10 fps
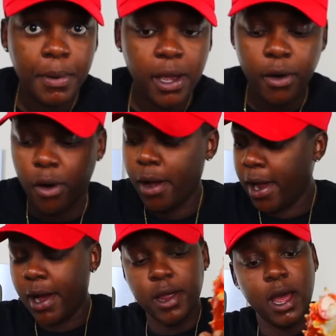meal.
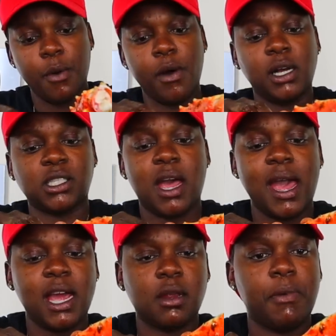Hell yeah, it was. It
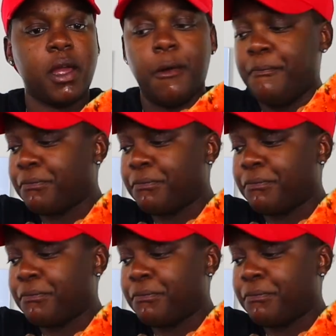had to be.